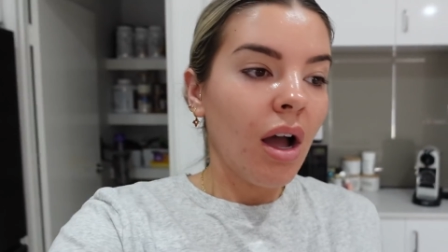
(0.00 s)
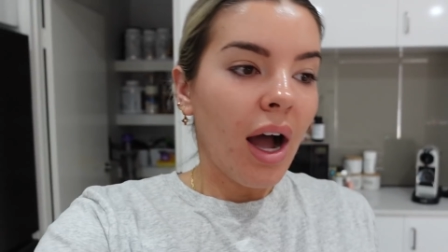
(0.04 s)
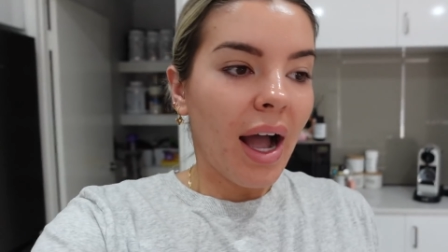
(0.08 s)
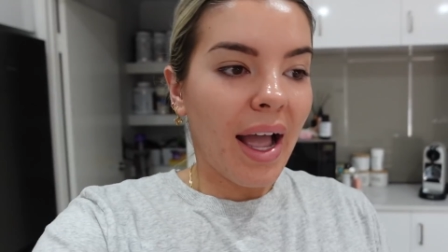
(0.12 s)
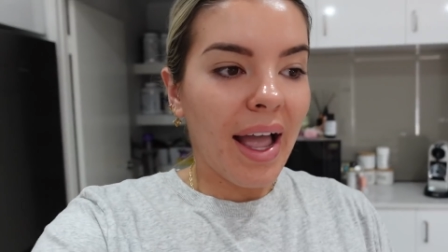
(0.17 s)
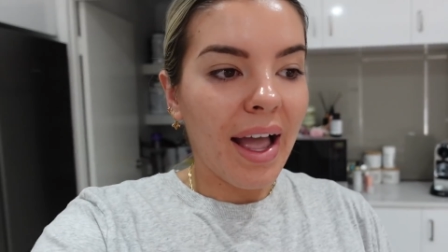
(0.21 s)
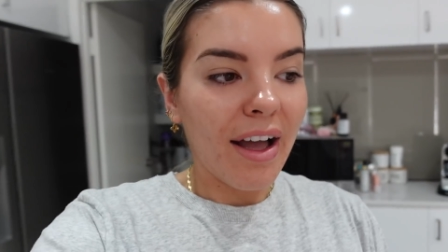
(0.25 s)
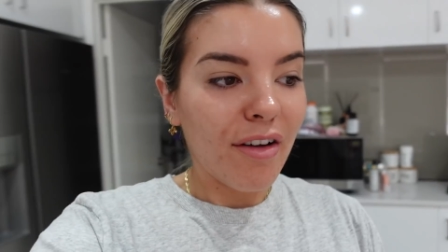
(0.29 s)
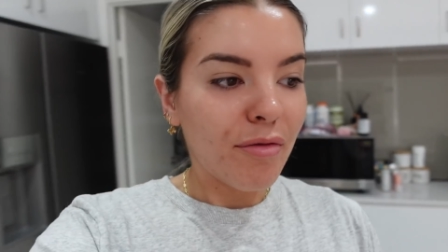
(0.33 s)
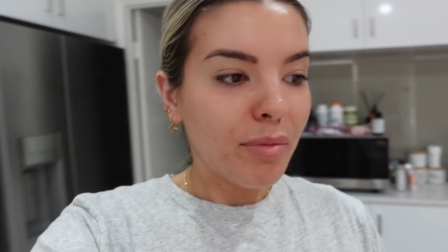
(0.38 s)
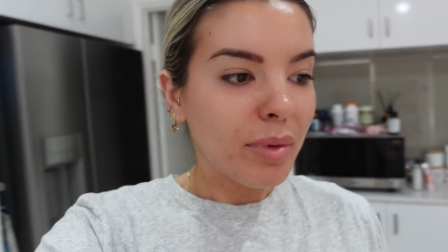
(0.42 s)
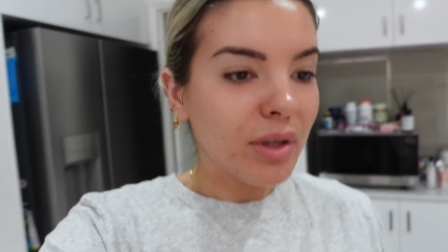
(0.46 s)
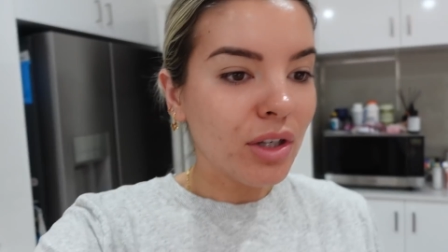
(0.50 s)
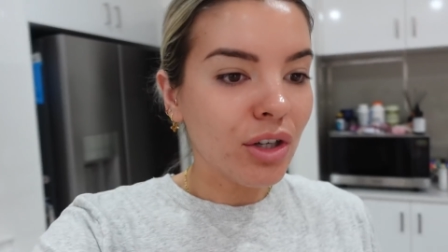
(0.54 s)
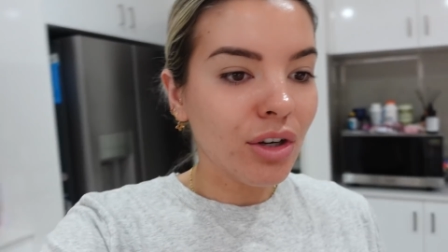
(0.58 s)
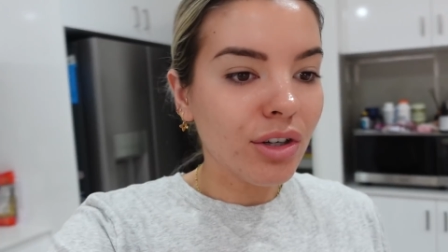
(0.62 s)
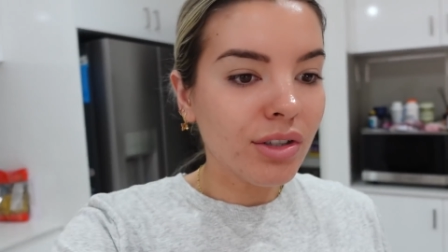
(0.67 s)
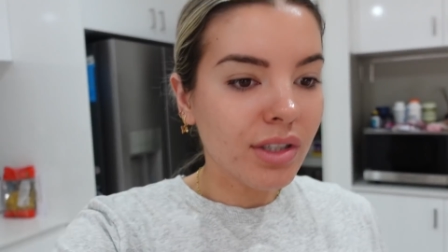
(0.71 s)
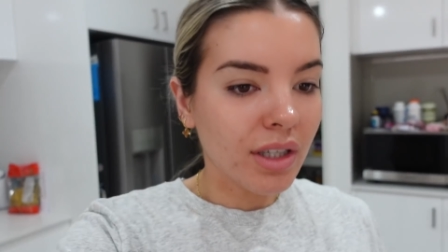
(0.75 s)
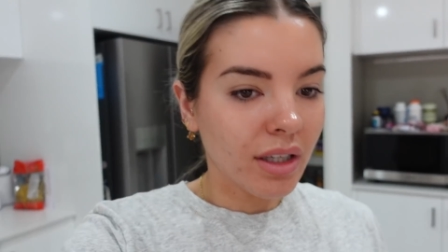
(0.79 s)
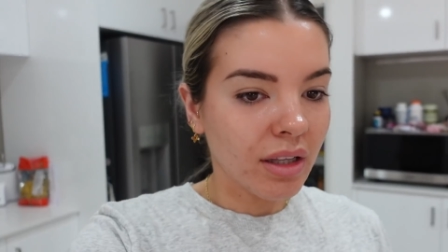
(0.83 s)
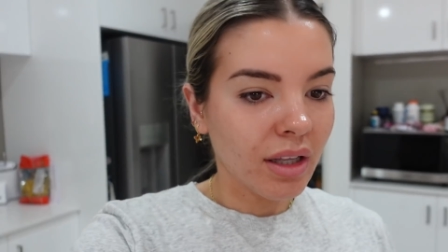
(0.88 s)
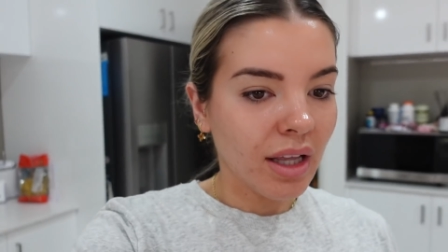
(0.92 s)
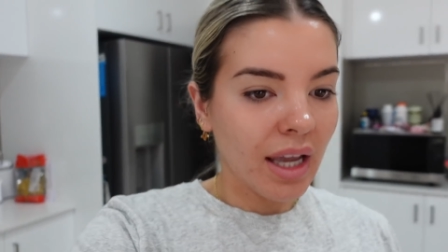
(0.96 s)
I have been
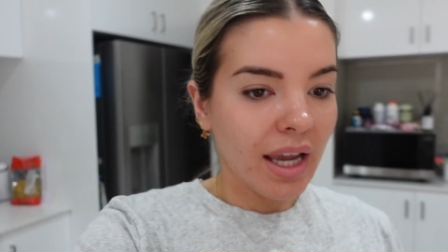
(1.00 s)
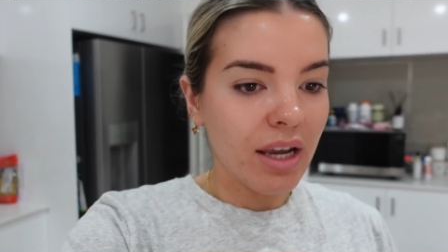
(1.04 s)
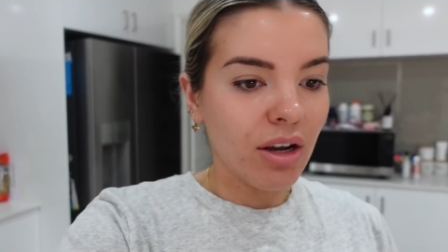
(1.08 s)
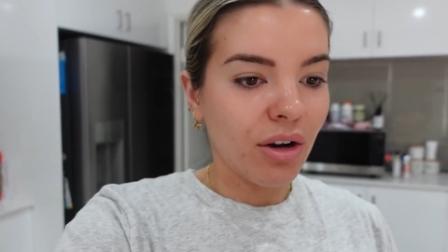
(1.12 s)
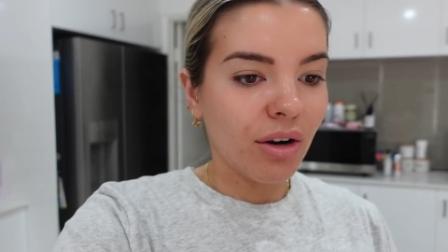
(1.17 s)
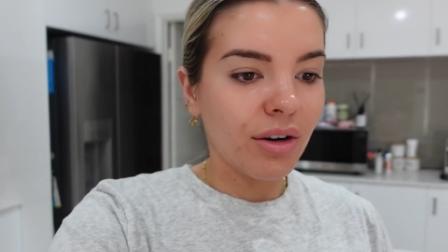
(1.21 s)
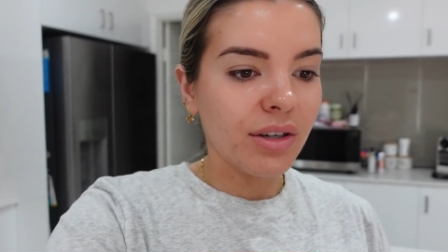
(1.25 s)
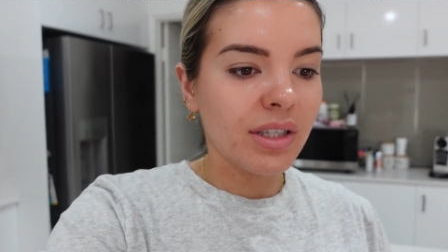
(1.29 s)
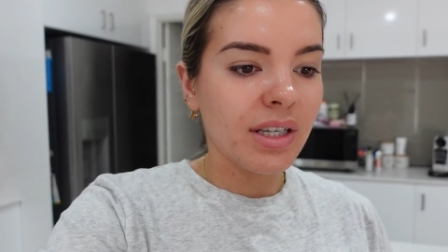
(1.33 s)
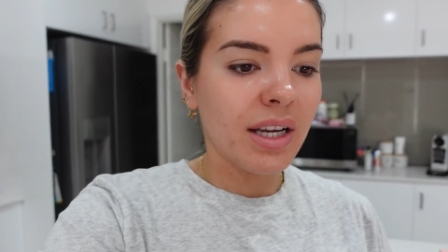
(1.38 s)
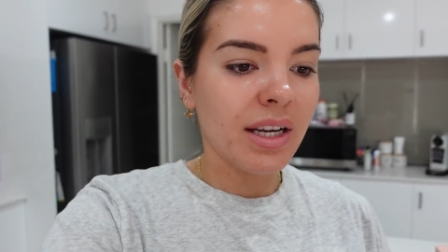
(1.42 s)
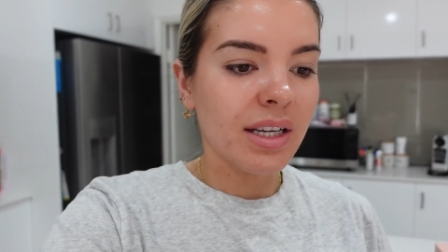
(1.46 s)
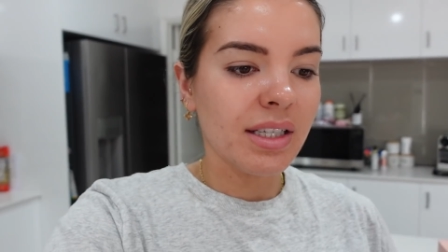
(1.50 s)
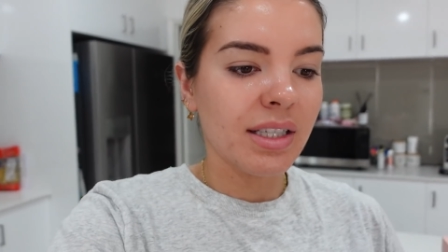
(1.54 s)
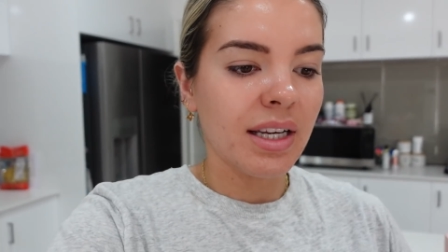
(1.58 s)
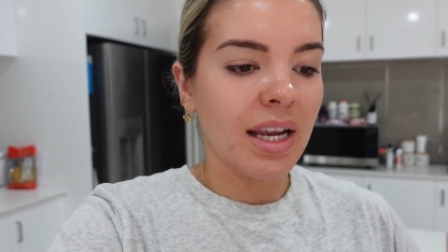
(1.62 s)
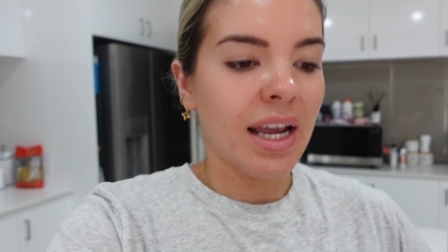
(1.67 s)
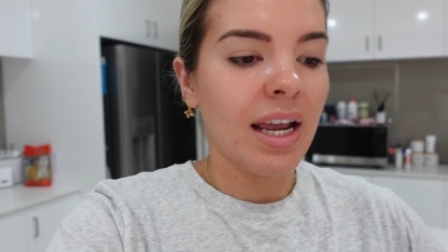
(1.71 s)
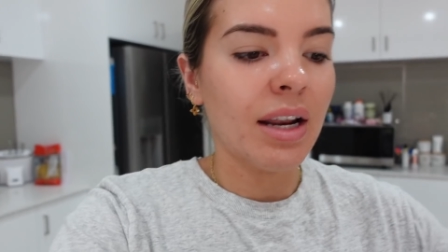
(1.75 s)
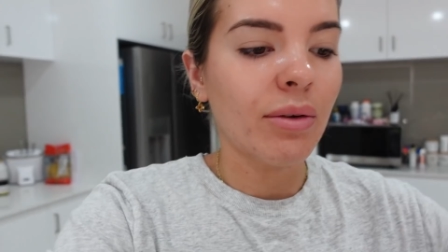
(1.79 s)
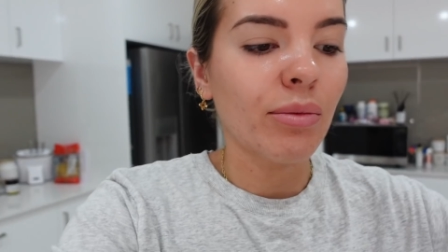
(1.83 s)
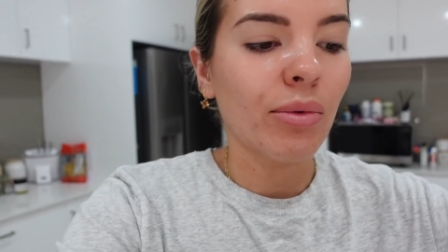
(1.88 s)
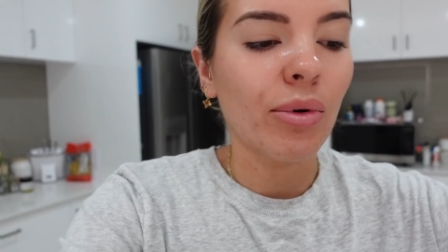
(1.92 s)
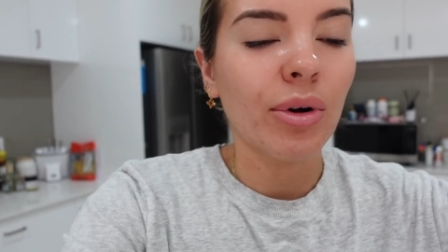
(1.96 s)
using the Eco
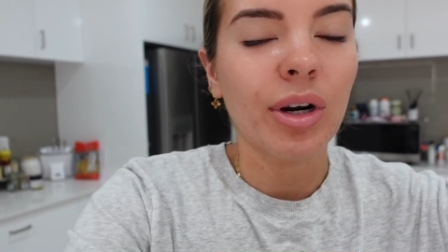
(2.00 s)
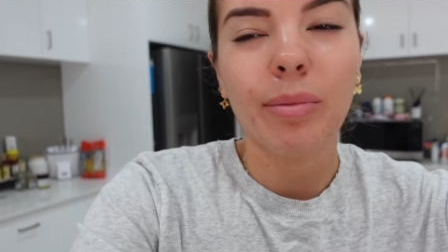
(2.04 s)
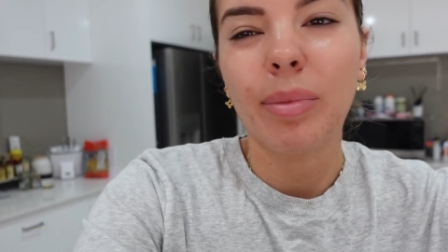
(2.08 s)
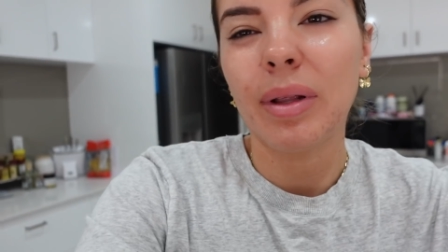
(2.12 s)
Tan water,